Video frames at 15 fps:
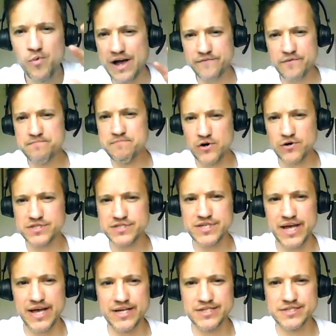whatever Mogg
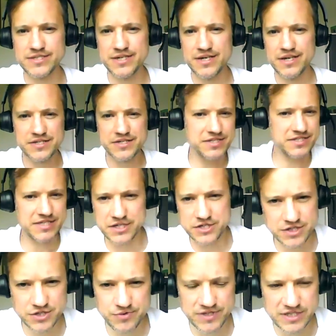says,
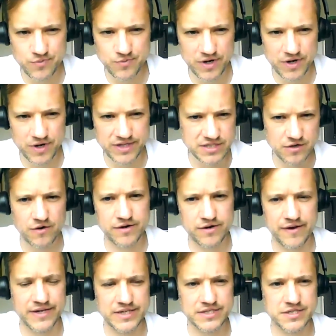Section 21 is
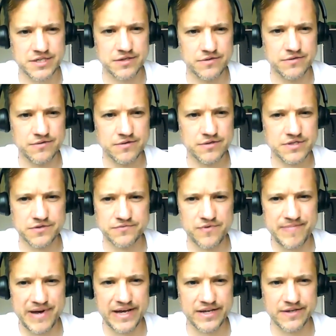not going to
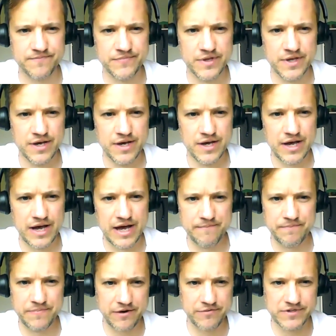remain.
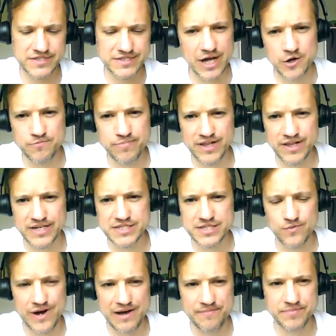There is no
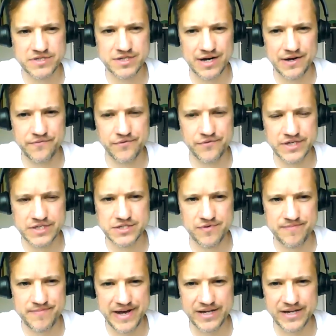political appetite for it to
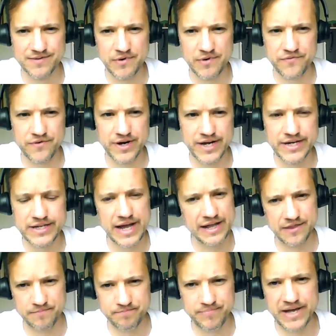remain, I'm afraid,
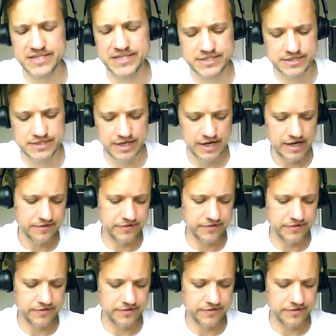and the best